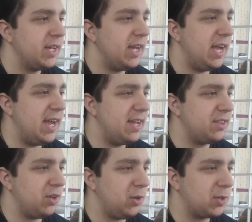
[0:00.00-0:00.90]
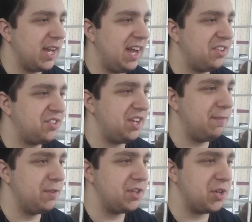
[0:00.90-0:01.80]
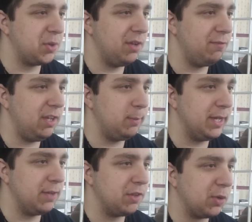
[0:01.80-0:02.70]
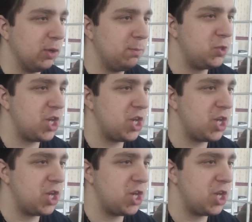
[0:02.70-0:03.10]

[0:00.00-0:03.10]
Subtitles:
And the whole cast, save for the token female of the group,